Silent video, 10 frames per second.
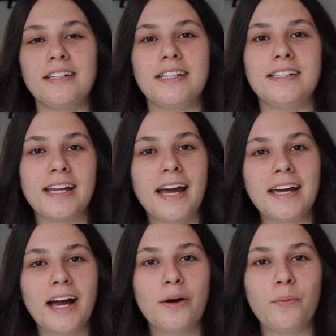
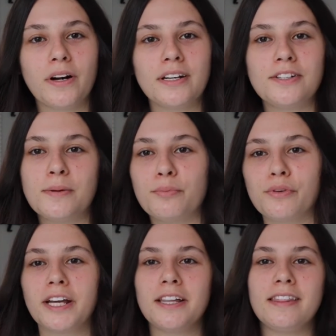Today I wanted to
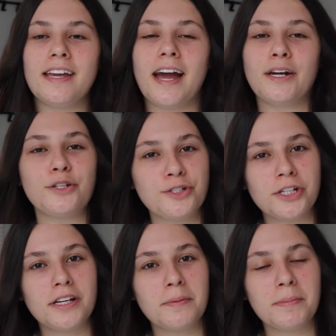bring the
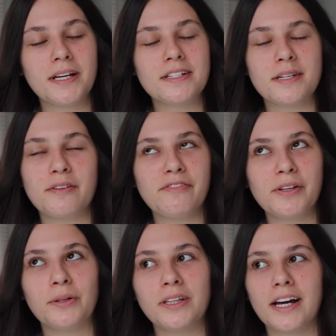energy because I
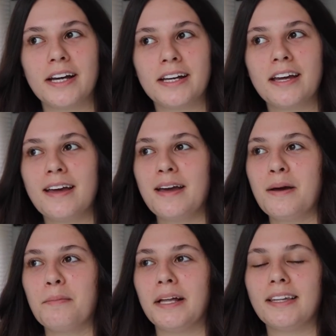feel like
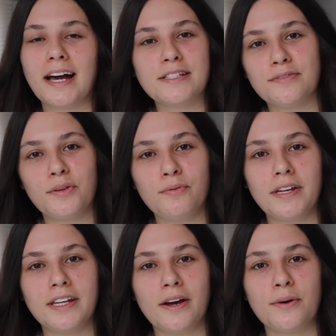my last few
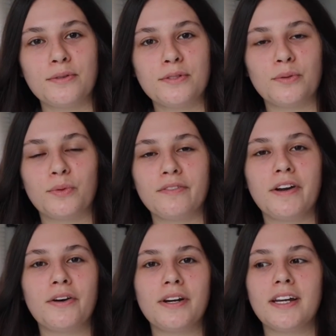videos were
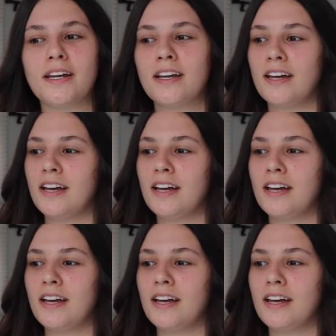very